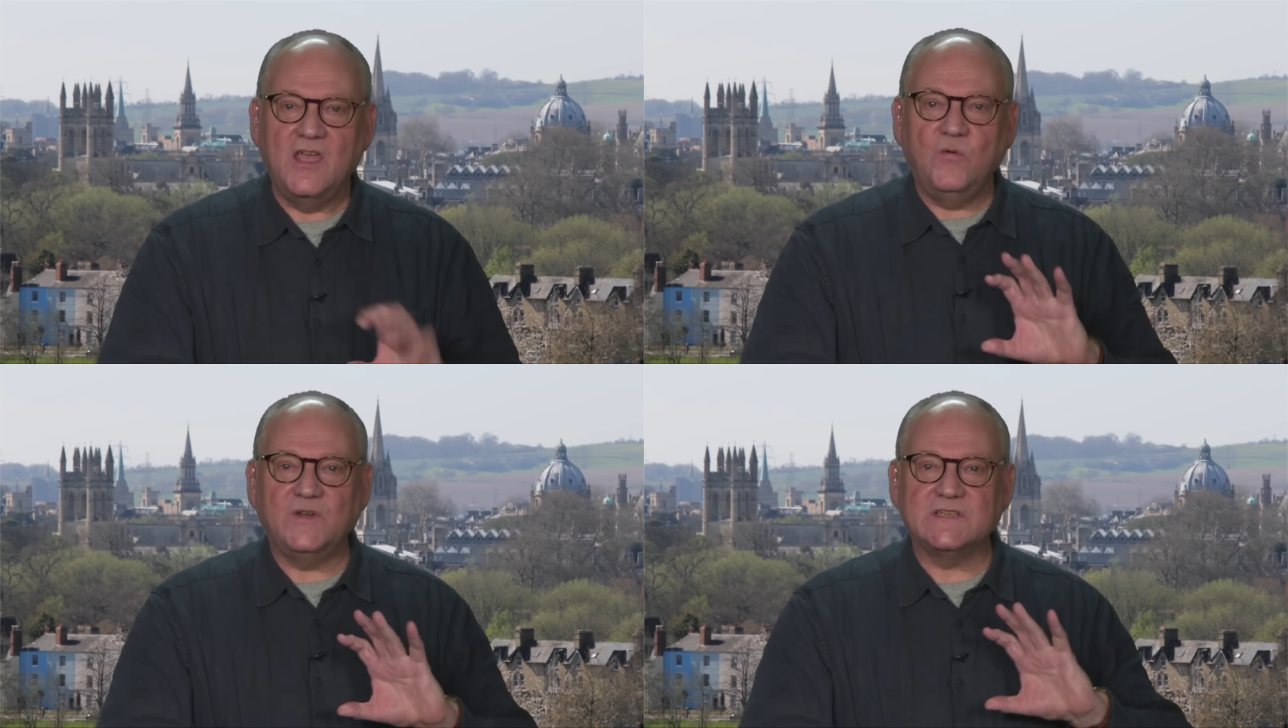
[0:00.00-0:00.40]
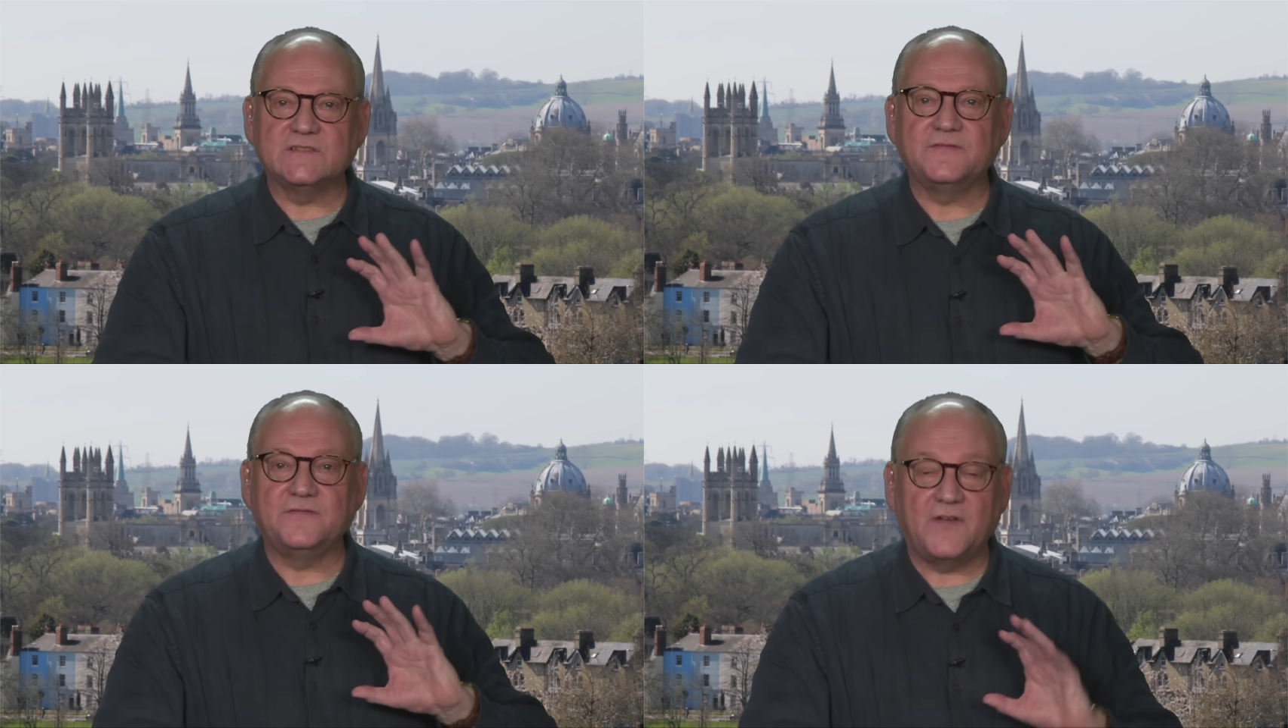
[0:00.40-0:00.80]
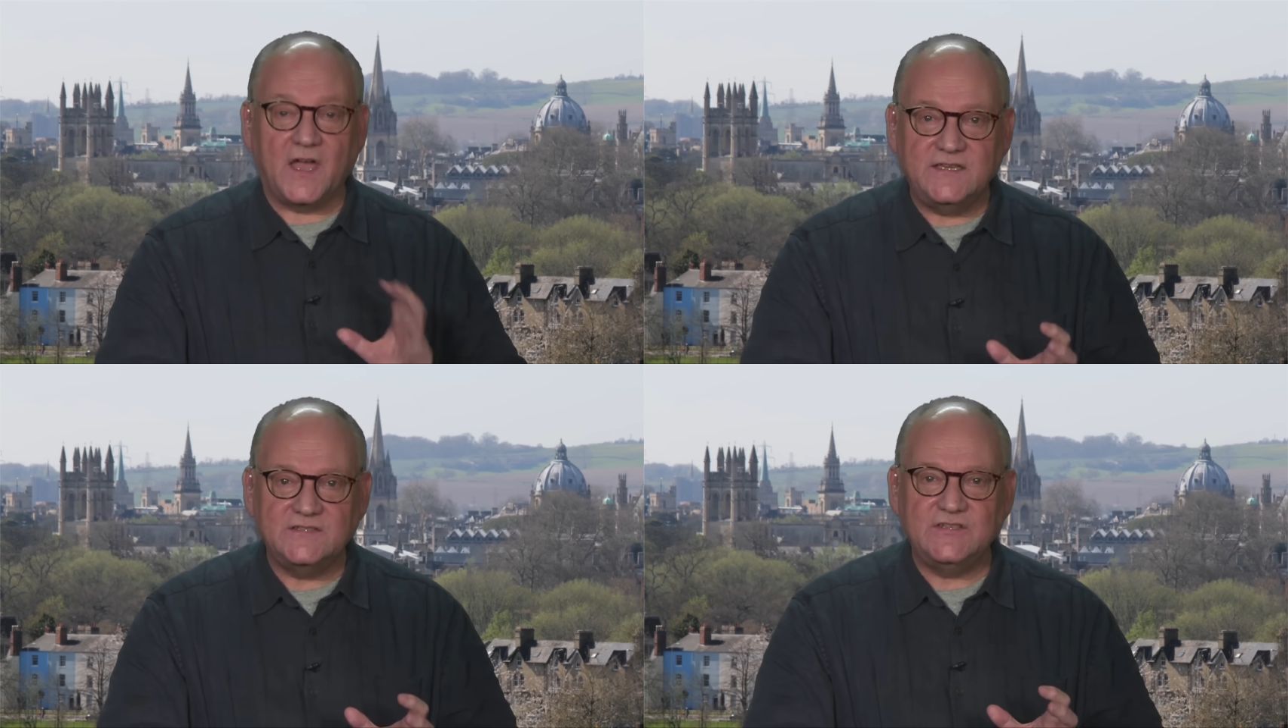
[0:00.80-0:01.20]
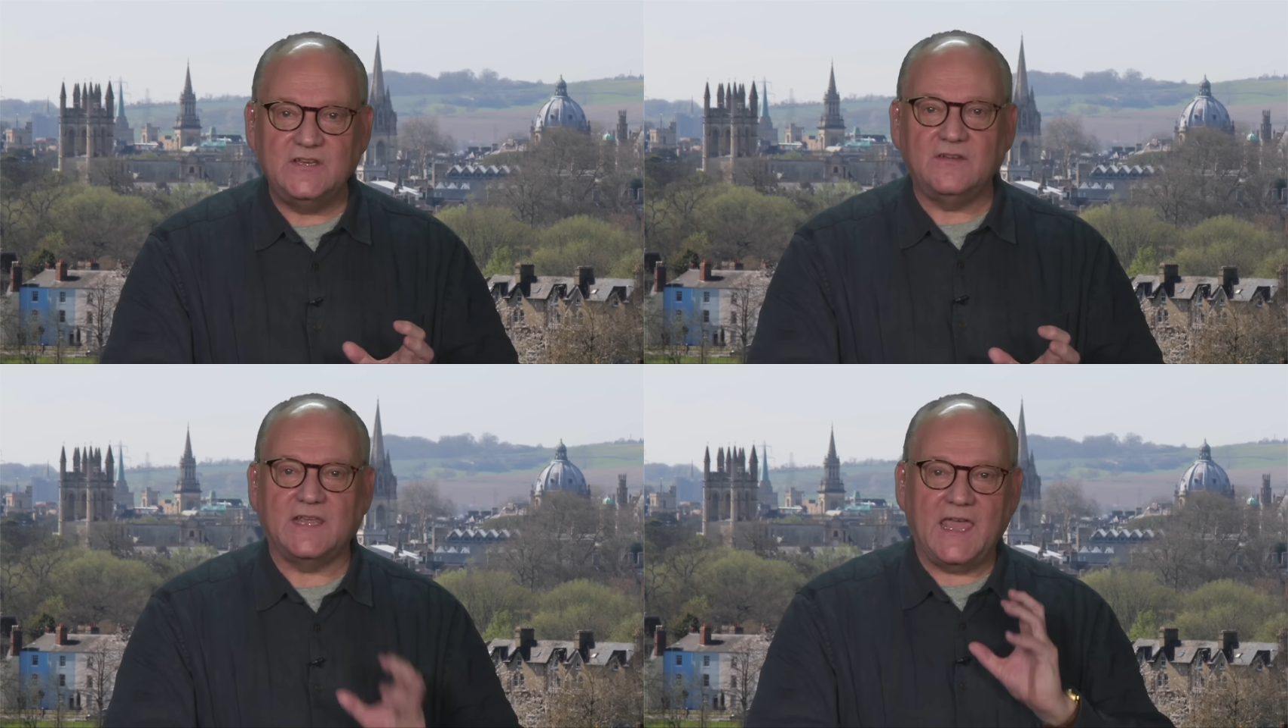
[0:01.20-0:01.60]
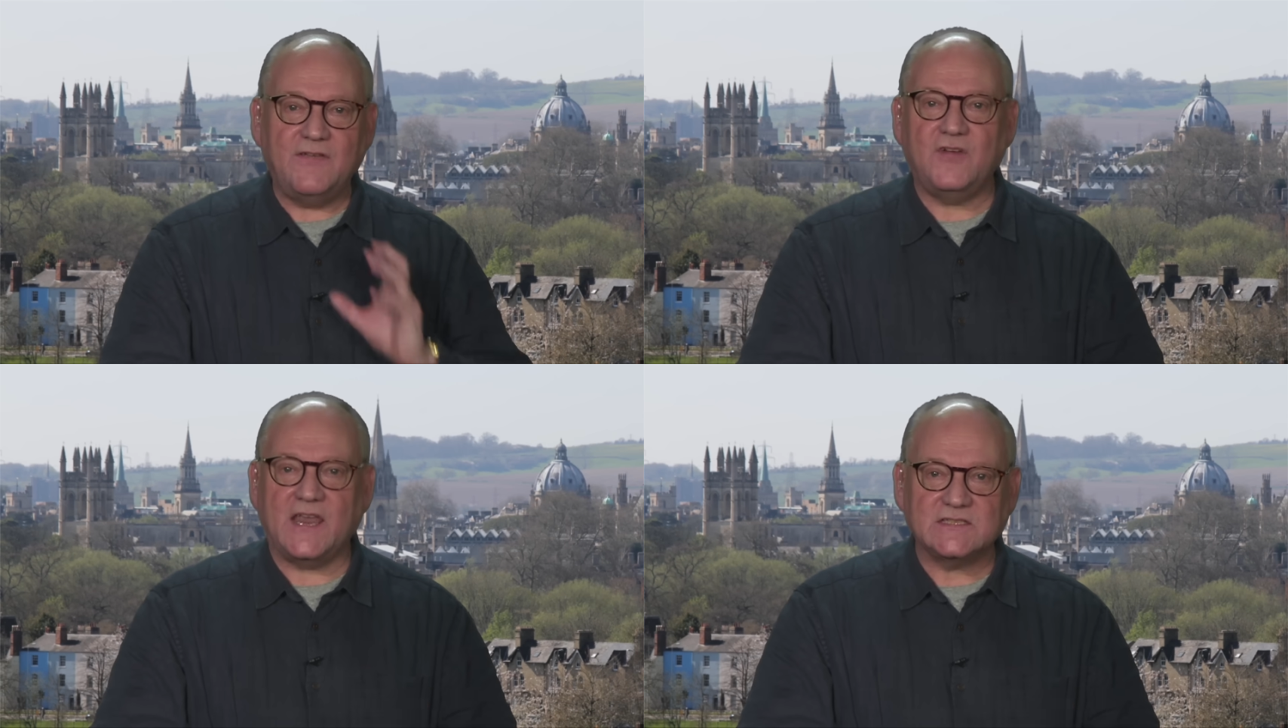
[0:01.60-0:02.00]
which is fine-tuning
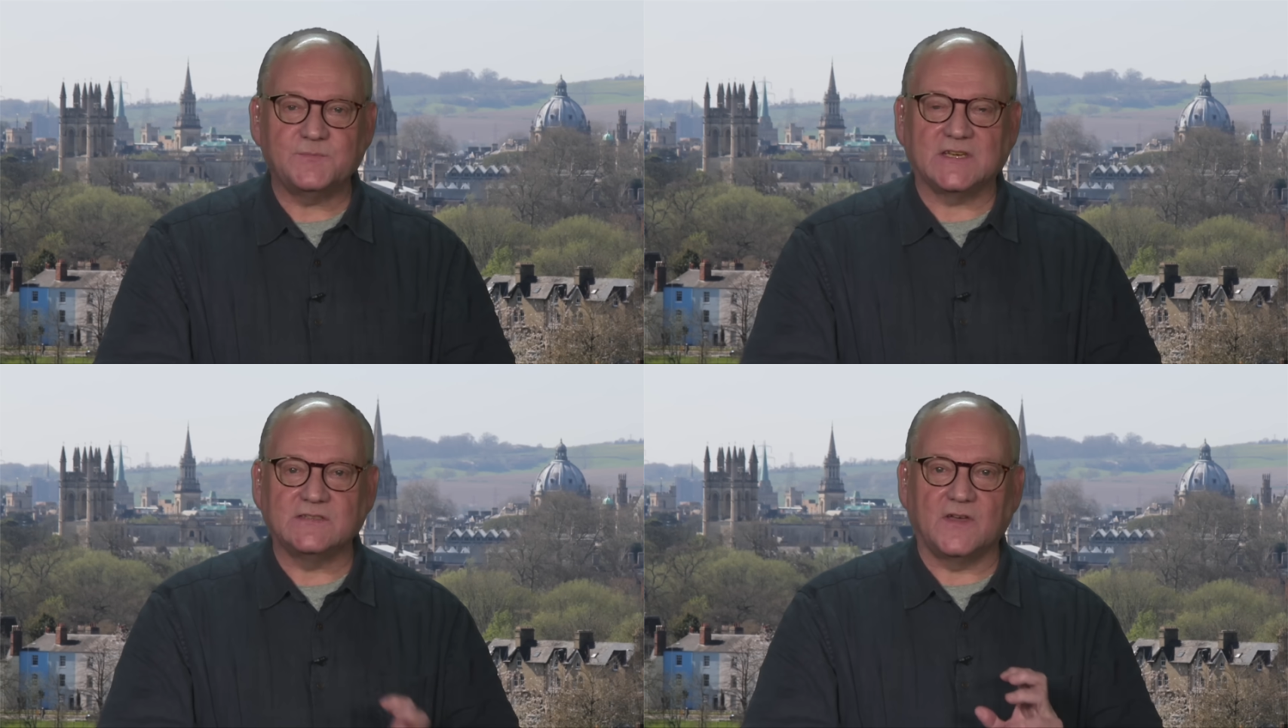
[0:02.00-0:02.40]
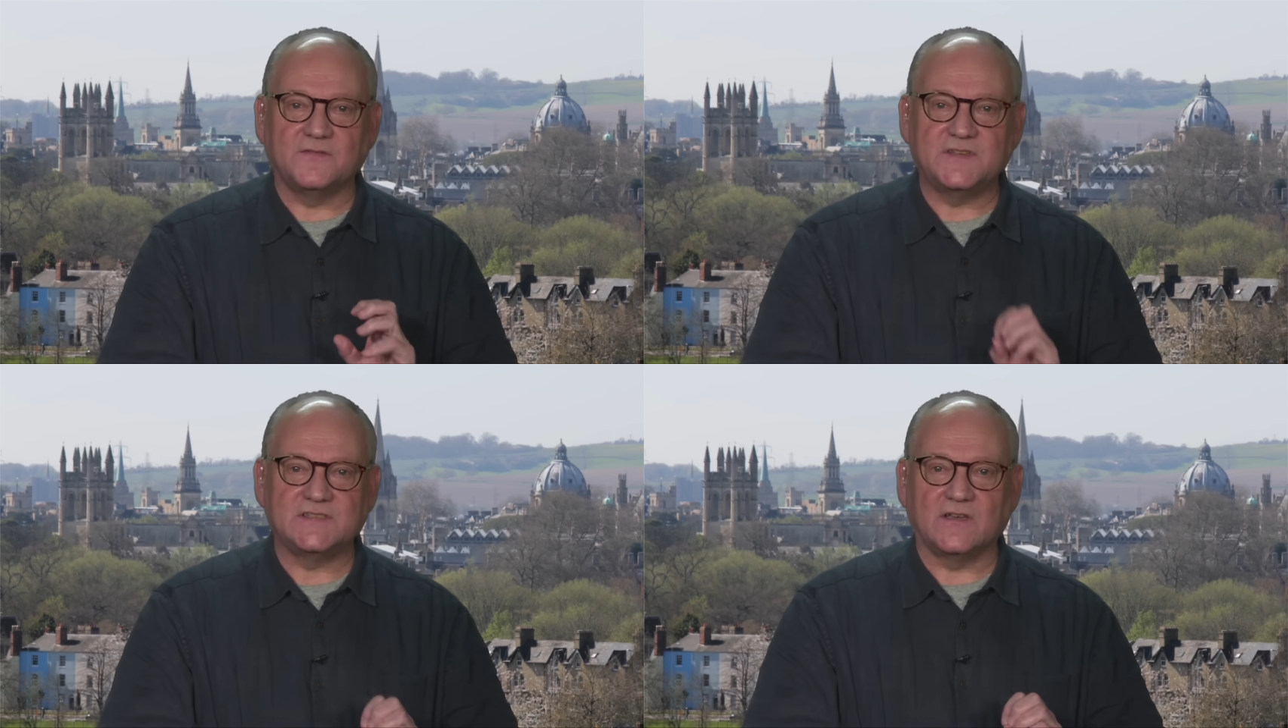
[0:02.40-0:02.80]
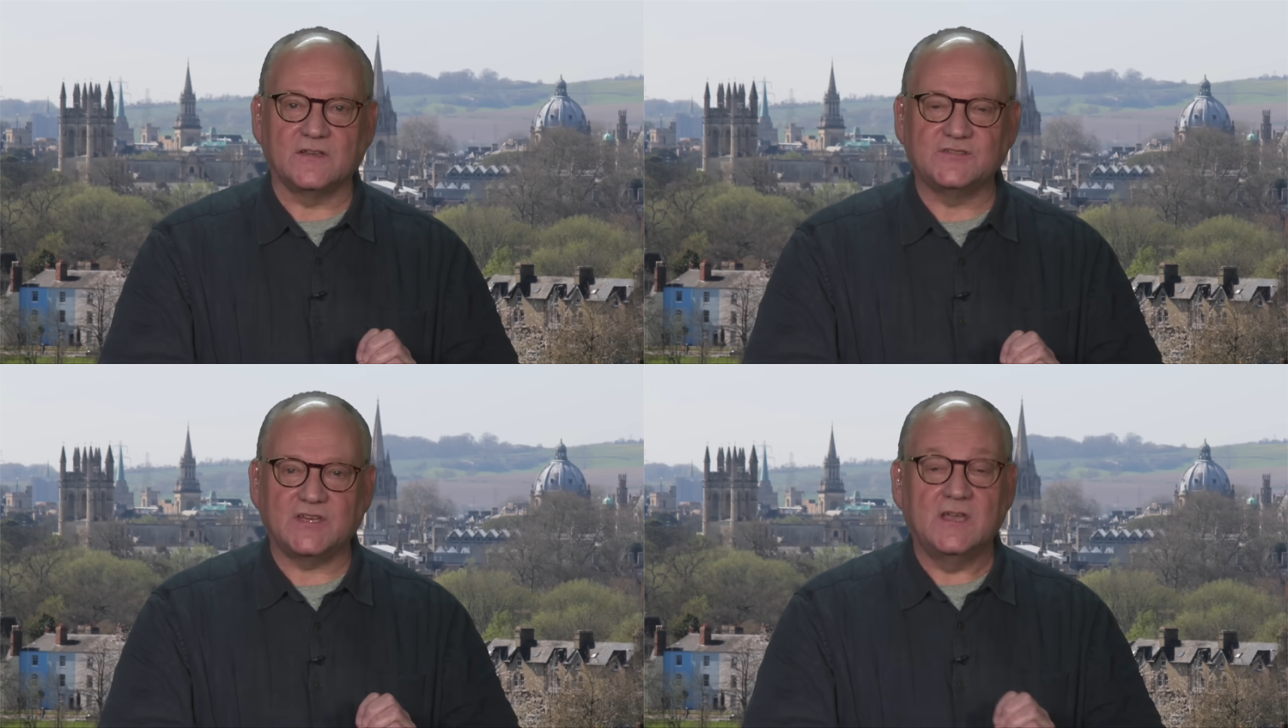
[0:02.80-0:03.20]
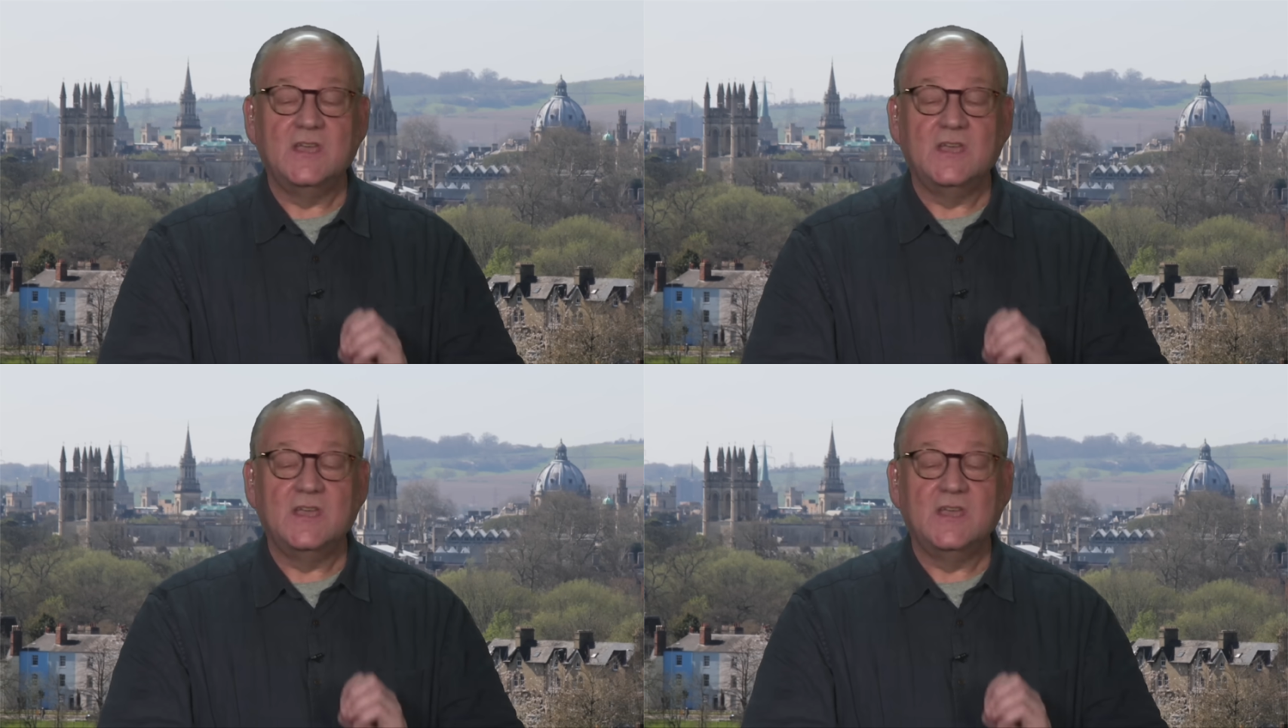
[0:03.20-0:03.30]
every aspect of our physiology,